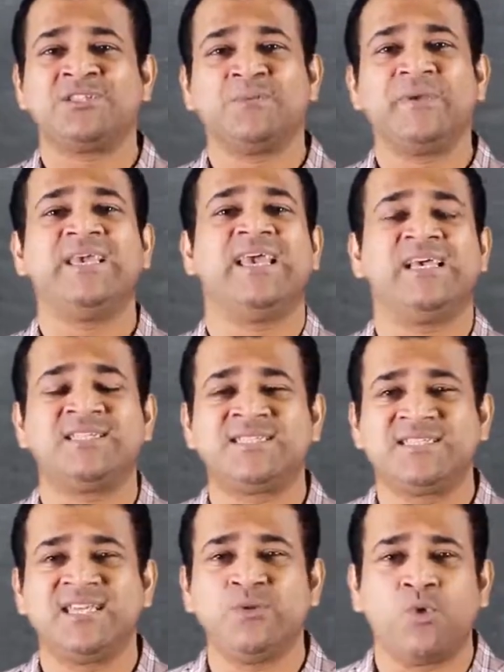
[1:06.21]
to be
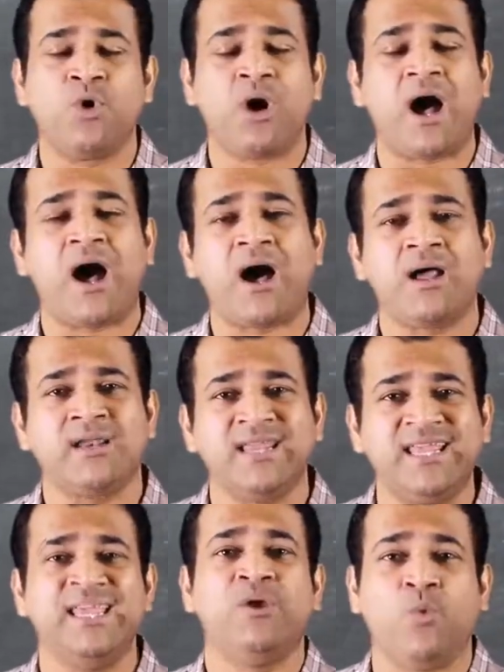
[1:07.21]

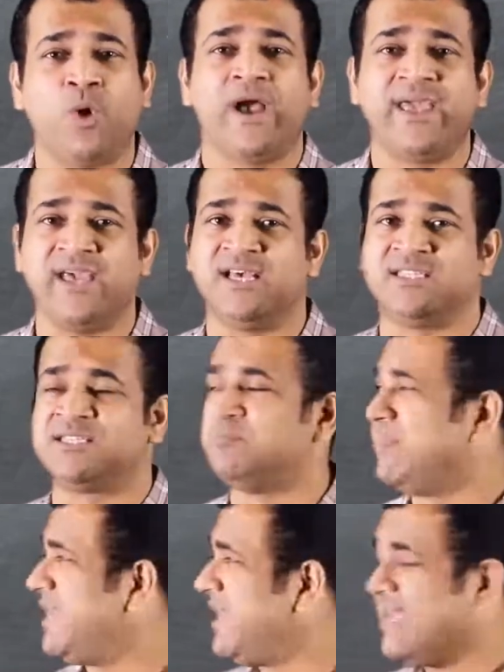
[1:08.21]
S-T-O-R-E-Y-S,
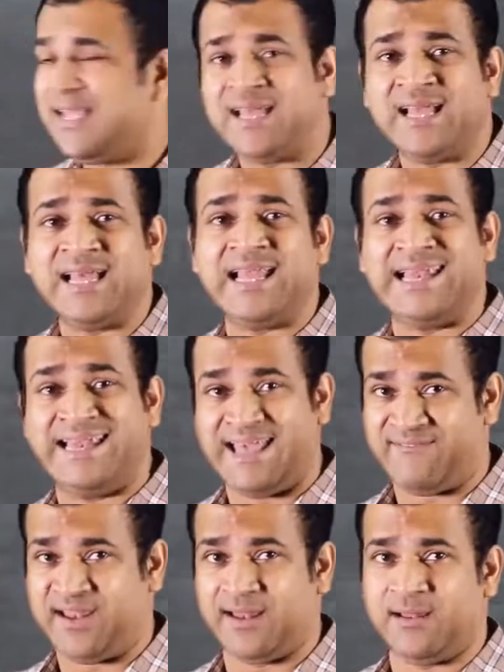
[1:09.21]
meaning
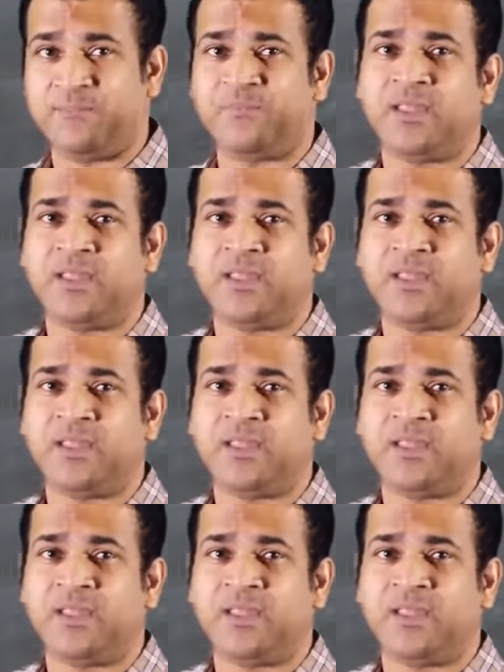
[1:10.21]
level.